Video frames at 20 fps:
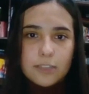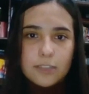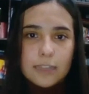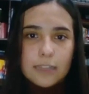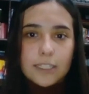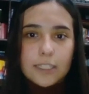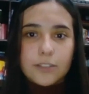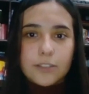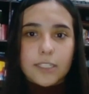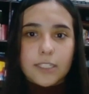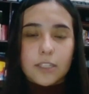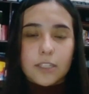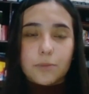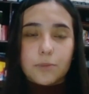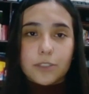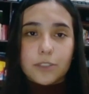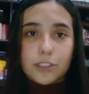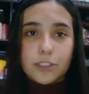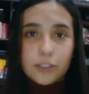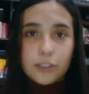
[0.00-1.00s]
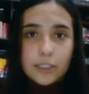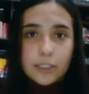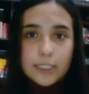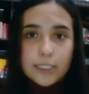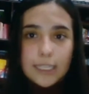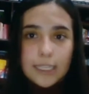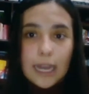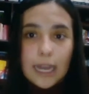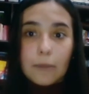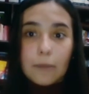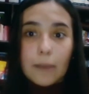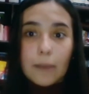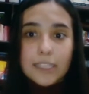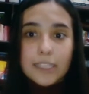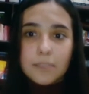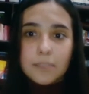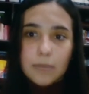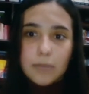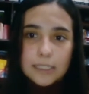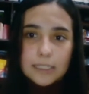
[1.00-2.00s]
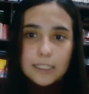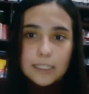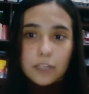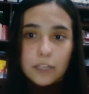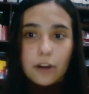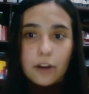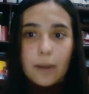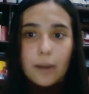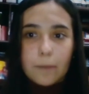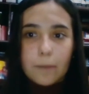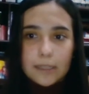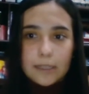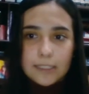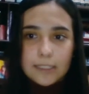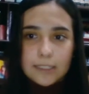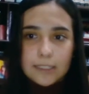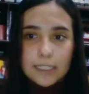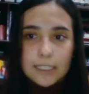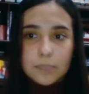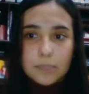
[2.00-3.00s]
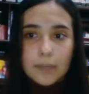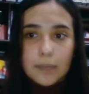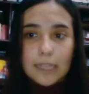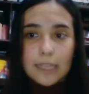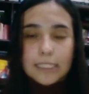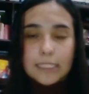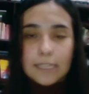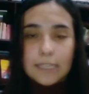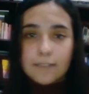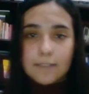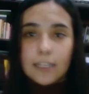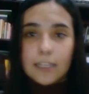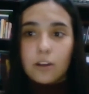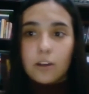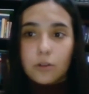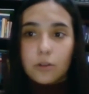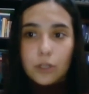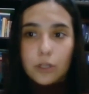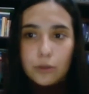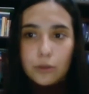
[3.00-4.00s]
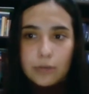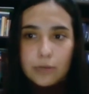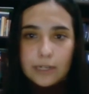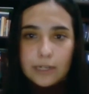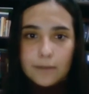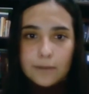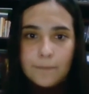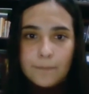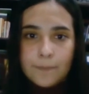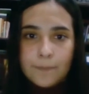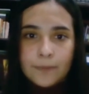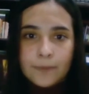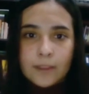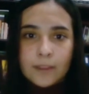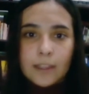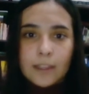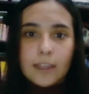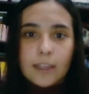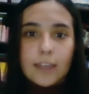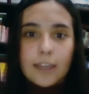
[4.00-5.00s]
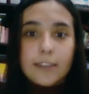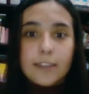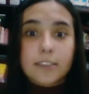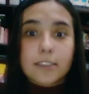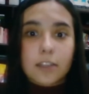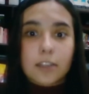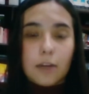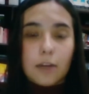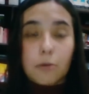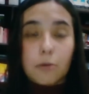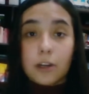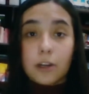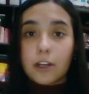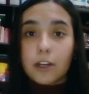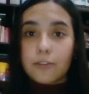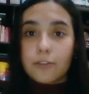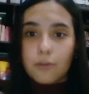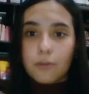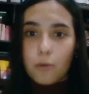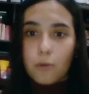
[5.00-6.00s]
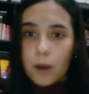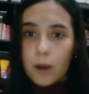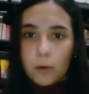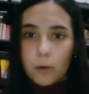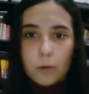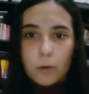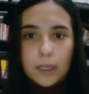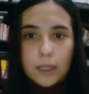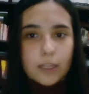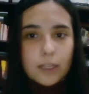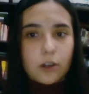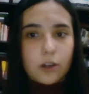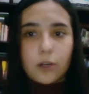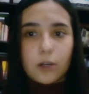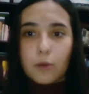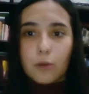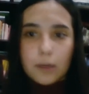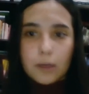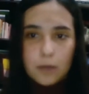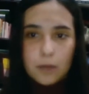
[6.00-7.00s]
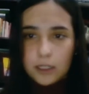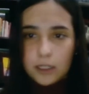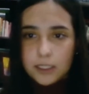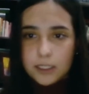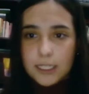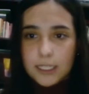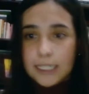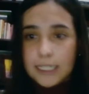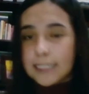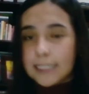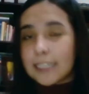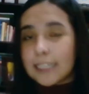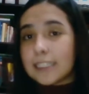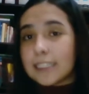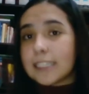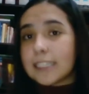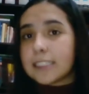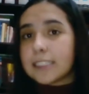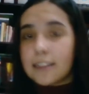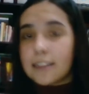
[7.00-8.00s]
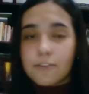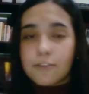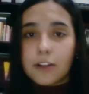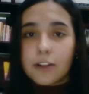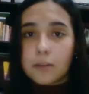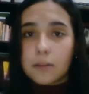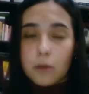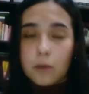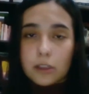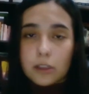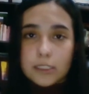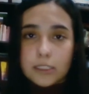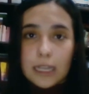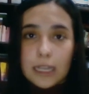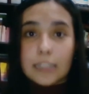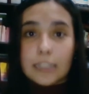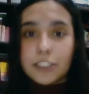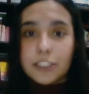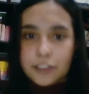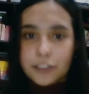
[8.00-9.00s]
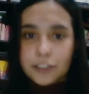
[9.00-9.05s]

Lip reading: and there is an opportunity in maximizing your capacities by accepting who you are. It is not a work of 1 week or 1 month. It can take several months and years,